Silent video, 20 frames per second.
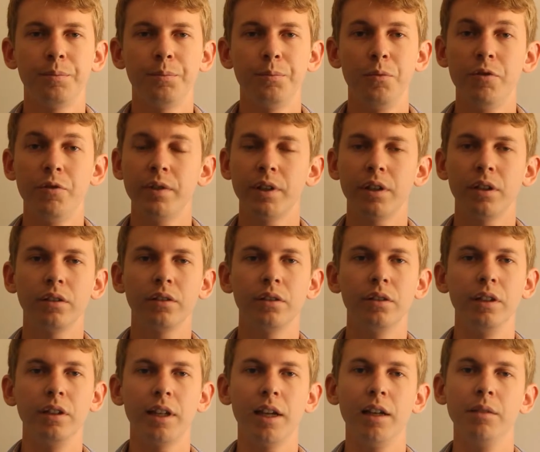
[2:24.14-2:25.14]
Moving on to
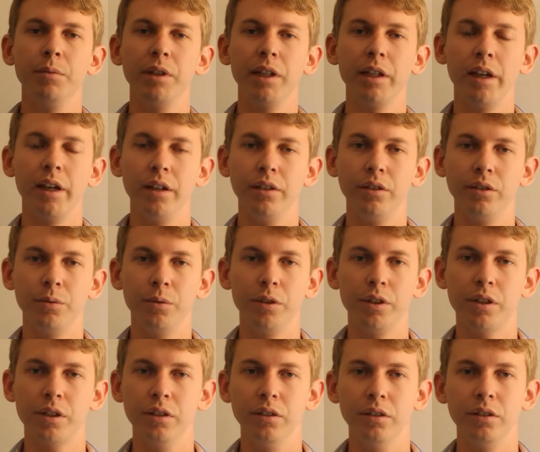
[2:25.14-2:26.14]
the Kenman case,
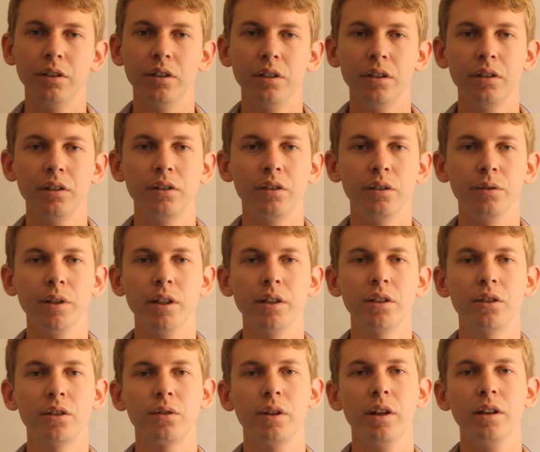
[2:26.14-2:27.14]
which considers the
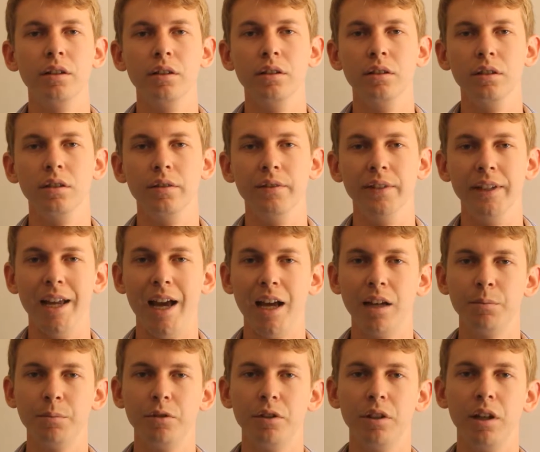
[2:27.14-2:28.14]
registration of an
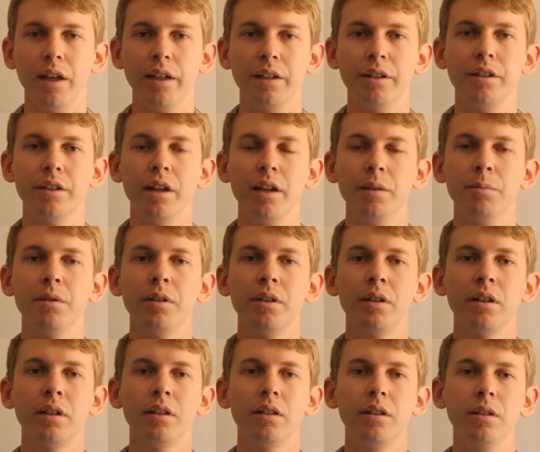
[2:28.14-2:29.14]
animal-like shape,
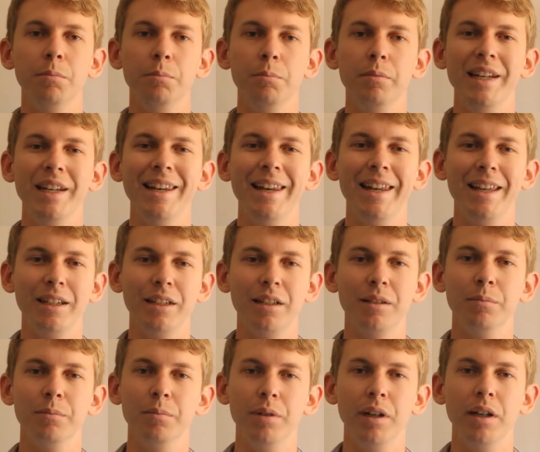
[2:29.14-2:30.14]
the
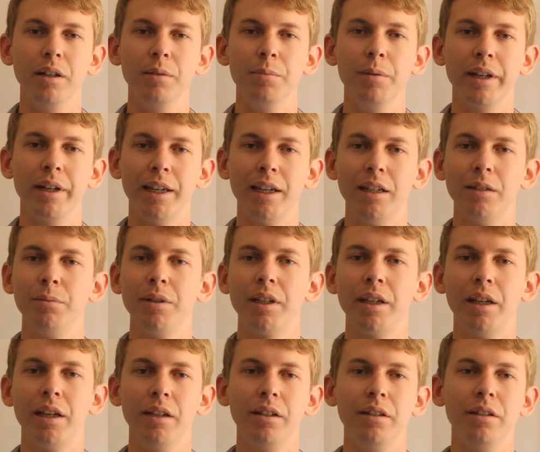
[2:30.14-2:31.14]
Millennium Bug, by Kenman
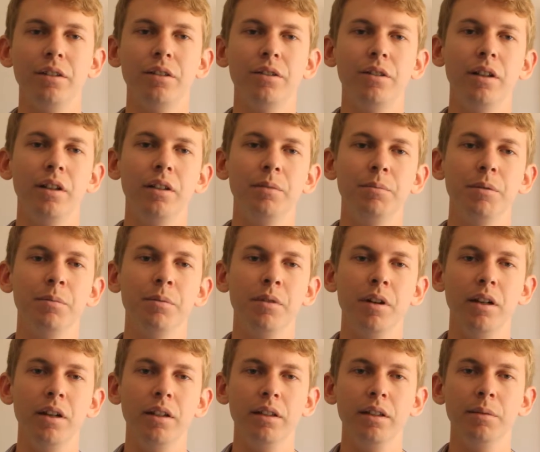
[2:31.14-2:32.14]
Kandy Australia
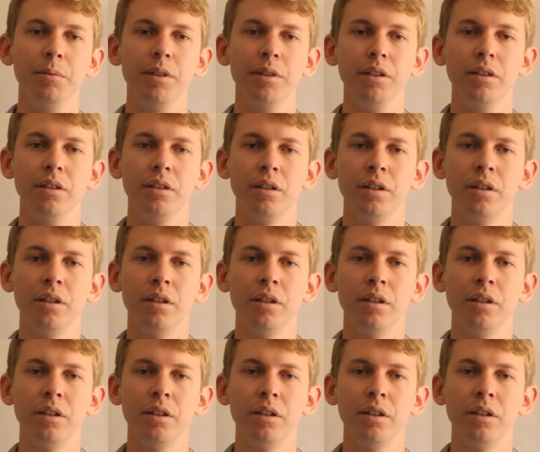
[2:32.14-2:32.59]
Proprietary Limited,